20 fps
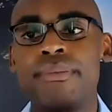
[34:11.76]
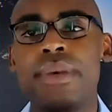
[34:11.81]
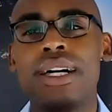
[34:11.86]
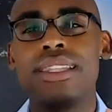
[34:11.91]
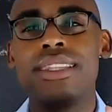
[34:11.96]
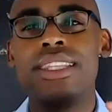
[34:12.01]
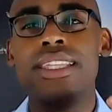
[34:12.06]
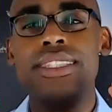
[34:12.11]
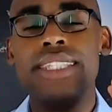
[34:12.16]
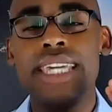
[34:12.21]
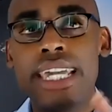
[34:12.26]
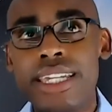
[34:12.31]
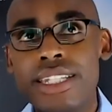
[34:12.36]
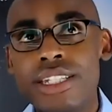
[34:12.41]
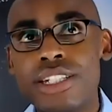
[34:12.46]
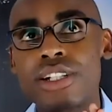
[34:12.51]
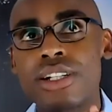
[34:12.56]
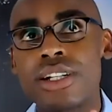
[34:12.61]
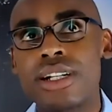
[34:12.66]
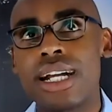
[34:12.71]
The
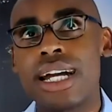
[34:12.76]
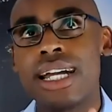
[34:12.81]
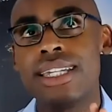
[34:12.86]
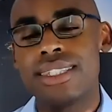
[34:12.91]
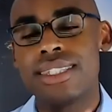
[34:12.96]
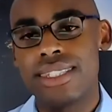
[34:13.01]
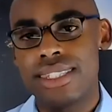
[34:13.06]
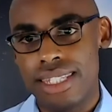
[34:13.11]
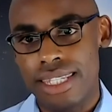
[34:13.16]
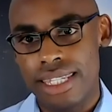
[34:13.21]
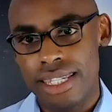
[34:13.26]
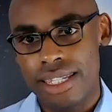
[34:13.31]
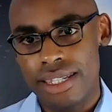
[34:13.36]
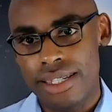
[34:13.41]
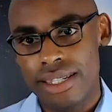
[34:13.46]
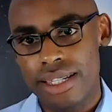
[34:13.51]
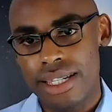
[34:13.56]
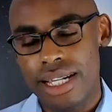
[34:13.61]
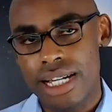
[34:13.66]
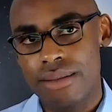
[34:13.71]
danger I see,
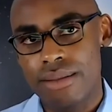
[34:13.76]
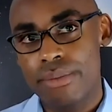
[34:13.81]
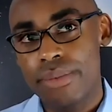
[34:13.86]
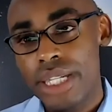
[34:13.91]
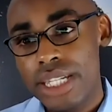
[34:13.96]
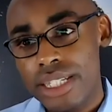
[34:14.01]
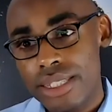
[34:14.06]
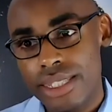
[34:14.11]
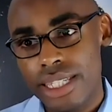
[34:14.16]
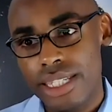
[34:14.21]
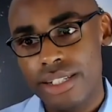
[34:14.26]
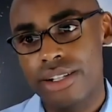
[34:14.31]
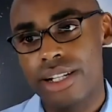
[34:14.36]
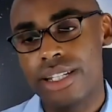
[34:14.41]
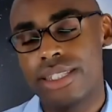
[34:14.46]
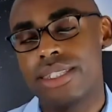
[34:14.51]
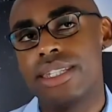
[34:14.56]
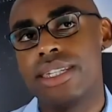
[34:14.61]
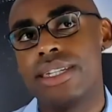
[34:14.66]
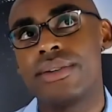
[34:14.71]
the biggest danger I
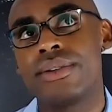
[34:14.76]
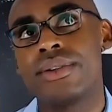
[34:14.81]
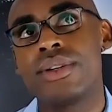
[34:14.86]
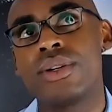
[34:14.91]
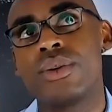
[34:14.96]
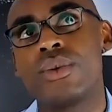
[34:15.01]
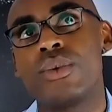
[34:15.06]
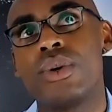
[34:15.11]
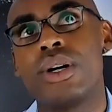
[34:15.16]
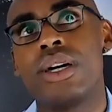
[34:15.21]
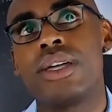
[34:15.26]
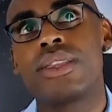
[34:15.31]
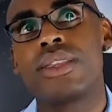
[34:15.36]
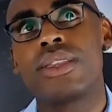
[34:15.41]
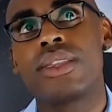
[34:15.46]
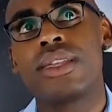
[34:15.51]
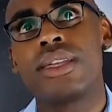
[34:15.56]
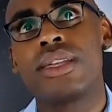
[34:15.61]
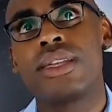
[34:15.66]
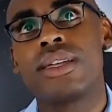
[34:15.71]
see with
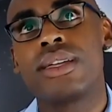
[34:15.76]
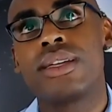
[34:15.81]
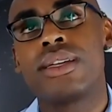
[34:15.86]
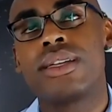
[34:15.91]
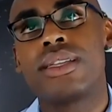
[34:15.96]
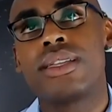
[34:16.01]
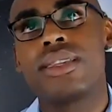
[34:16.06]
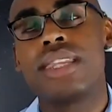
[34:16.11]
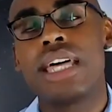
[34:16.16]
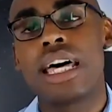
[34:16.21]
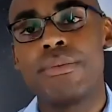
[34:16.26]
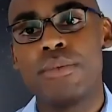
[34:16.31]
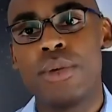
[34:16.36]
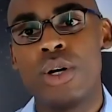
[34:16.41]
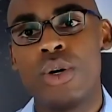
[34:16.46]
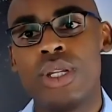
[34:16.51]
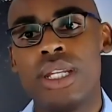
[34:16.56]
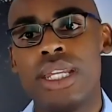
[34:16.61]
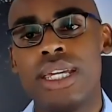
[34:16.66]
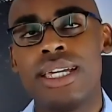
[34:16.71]
that
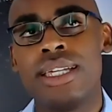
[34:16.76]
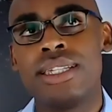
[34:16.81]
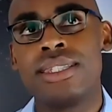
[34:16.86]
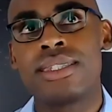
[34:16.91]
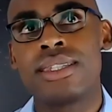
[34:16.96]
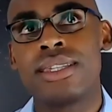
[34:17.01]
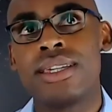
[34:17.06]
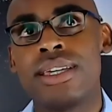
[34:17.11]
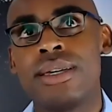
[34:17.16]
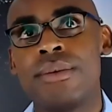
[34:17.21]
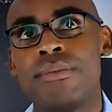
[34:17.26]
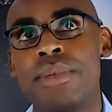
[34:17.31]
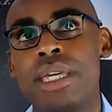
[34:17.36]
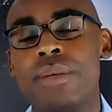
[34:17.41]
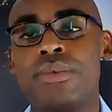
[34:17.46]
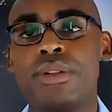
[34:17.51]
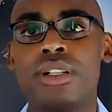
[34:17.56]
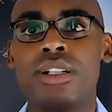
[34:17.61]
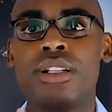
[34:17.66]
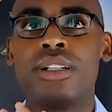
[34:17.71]
mode is
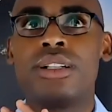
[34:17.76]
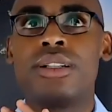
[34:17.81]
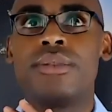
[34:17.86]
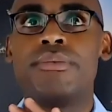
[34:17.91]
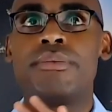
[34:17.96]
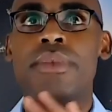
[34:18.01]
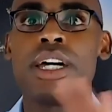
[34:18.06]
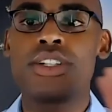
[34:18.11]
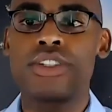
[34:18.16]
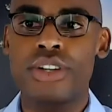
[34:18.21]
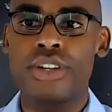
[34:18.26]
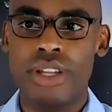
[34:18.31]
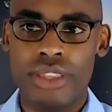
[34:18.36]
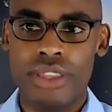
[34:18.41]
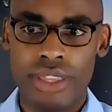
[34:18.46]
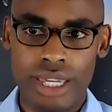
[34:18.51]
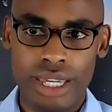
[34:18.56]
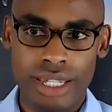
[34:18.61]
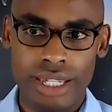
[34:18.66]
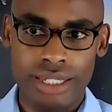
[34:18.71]
people measuring
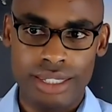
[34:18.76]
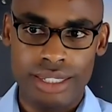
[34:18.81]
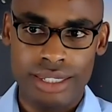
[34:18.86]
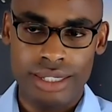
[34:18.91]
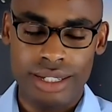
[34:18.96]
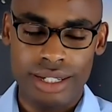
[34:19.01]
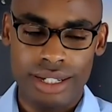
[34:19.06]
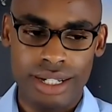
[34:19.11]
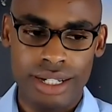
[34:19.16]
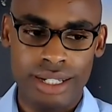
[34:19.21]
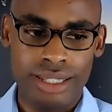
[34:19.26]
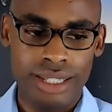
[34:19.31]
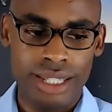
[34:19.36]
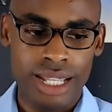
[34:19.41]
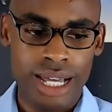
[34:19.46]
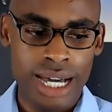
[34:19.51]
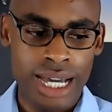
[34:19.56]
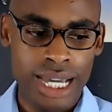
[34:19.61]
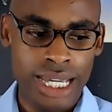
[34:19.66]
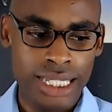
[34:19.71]
things
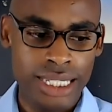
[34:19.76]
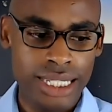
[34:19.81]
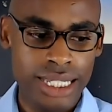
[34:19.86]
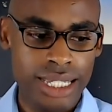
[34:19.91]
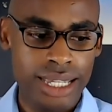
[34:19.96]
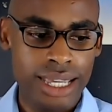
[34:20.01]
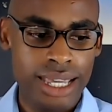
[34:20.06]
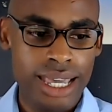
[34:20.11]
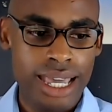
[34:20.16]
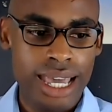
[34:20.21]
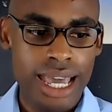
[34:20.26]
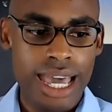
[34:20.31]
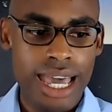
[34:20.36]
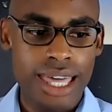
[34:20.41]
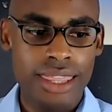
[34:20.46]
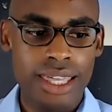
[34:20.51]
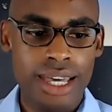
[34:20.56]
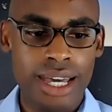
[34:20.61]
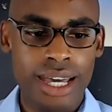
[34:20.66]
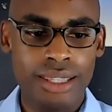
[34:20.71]
online
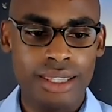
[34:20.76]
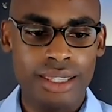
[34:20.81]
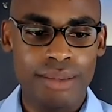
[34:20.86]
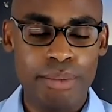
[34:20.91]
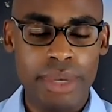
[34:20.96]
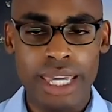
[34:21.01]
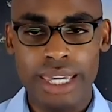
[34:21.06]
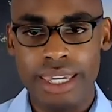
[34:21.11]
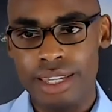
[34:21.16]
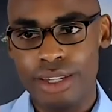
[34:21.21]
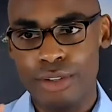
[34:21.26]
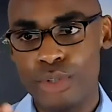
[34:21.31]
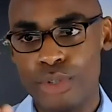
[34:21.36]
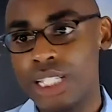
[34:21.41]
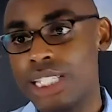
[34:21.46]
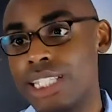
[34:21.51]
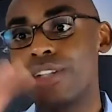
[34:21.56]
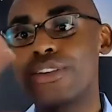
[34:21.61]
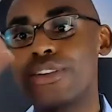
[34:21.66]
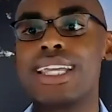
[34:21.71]
and then making
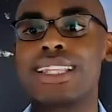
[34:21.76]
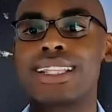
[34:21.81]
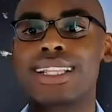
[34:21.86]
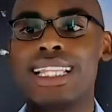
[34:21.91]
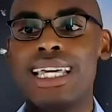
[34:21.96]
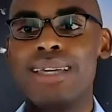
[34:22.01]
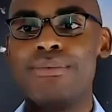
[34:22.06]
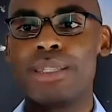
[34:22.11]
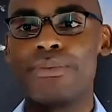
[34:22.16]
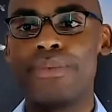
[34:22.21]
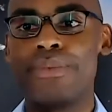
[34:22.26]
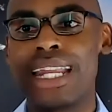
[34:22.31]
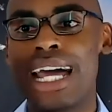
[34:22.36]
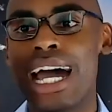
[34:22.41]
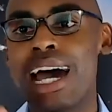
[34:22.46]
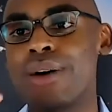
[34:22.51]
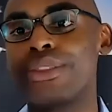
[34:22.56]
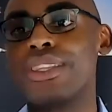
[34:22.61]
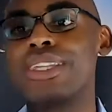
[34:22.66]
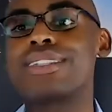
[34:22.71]
really grand claims about
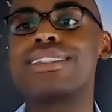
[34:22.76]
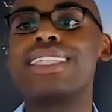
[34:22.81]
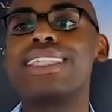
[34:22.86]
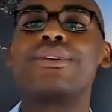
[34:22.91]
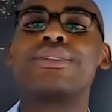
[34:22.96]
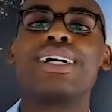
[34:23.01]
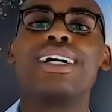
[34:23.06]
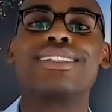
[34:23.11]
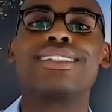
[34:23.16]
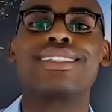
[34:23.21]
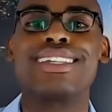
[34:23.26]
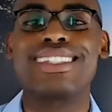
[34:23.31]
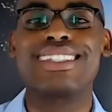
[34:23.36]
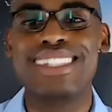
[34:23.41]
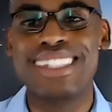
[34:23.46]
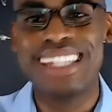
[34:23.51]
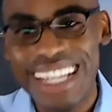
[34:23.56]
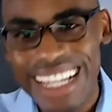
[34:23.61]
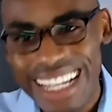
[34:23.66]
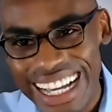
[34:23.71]
how this now tells us
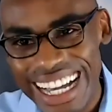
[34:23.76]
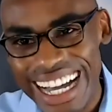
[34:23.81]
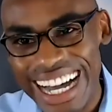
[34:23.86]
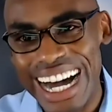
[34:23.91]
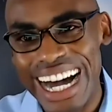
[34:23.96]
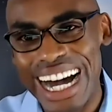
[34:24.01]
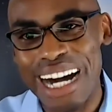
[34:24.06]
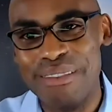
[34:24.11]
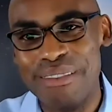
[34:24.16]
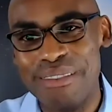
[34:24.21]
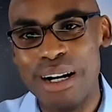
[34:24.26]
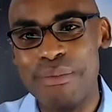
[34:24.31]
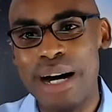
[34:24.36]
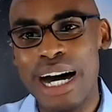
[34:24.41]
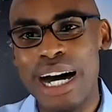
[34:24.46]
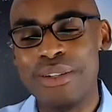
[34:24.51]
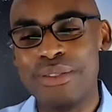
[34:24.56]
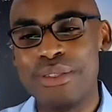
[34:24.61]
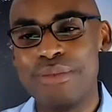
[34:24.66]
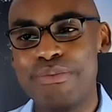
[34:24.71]

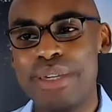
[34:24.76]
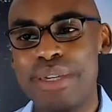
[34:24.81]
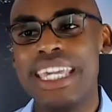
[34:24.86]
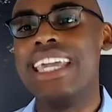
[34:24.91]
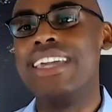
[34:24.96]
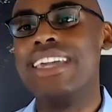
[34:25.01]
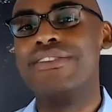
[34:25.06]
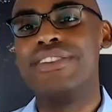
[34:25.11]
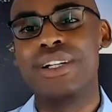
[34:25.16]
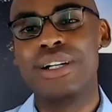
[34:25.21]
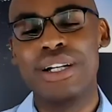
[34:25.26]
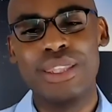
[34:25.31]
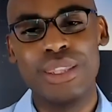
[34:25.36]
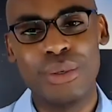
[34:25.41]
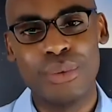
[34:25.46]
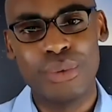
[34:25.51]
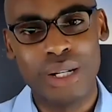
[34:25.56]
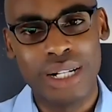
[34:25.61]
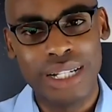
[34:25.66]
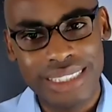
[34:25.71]
about behavior in the
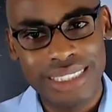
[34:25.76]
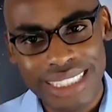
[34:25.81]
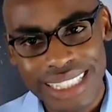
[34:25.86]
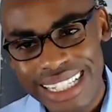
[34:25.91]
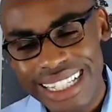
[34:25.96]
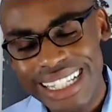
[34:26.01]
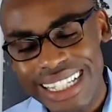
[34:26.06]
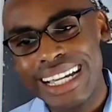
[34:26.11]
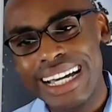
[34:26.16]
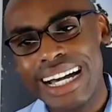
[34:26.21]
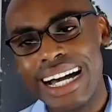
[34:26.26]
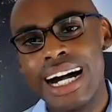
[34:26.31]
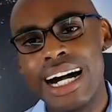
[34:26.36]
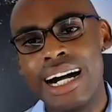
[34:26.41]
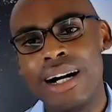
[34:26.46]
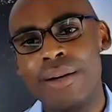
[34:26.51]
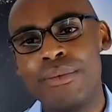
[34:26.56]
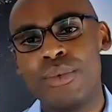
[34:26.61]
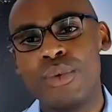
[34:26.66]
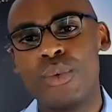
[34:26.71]
world.
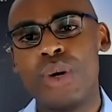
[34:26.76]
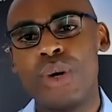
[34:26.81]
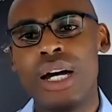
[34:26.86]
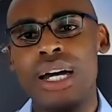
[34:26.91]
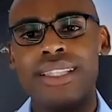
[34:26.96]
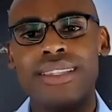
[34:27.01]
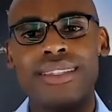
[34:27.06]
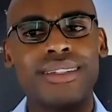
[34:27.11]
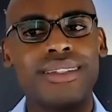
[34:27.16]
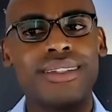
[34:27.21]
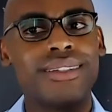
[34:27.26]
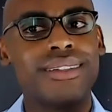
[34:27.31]
When